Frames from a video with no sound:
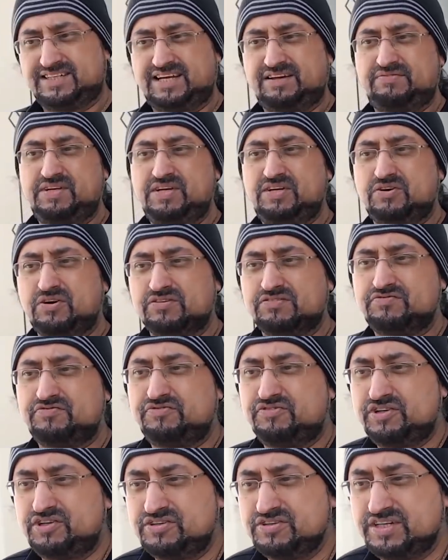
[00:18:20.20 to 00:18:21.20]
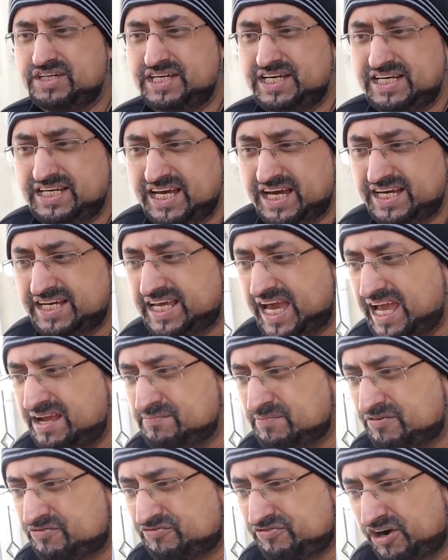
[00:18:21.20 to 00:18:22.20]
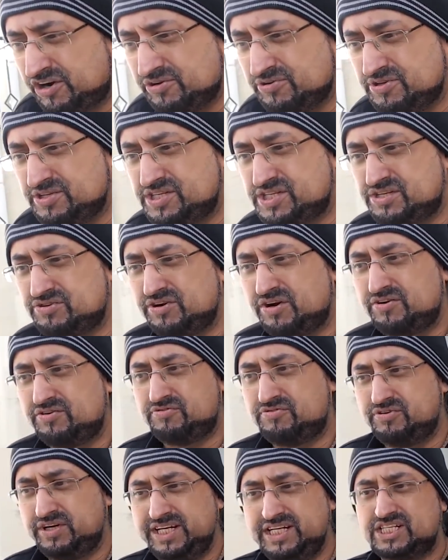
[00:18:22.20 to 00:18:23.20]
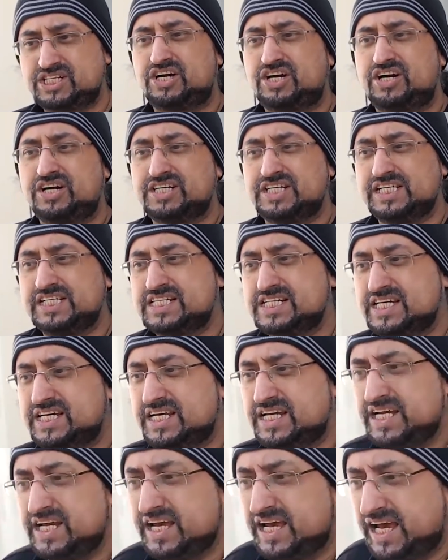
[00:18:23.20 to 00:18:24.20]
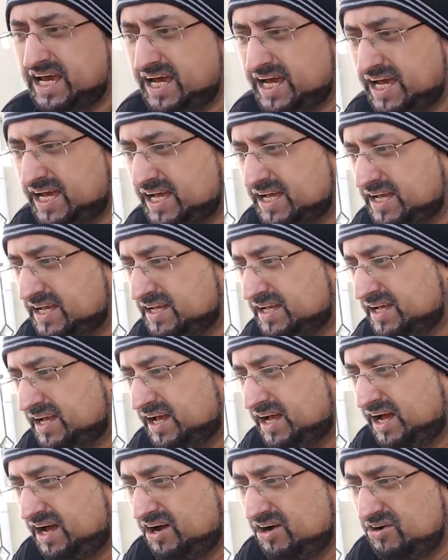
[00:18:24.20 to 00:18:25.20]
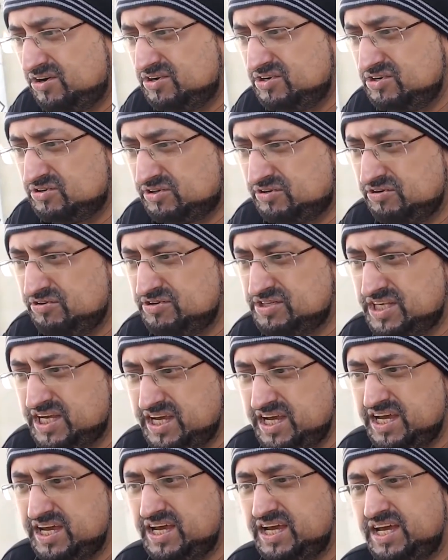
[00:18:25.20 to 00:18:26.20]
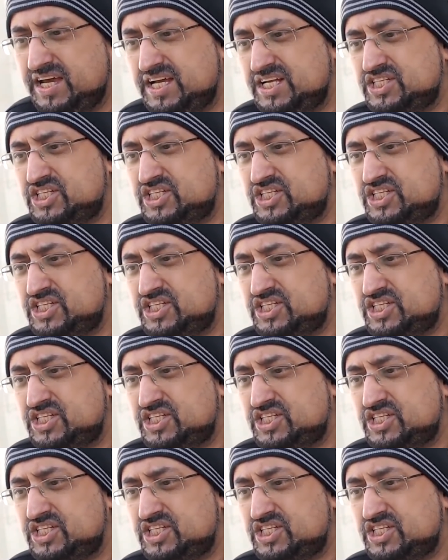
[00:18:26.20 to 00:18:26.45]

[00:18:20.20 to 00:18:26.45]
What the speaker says: Have you gone full on Game of Thrones retarded?" Oh, look who's here.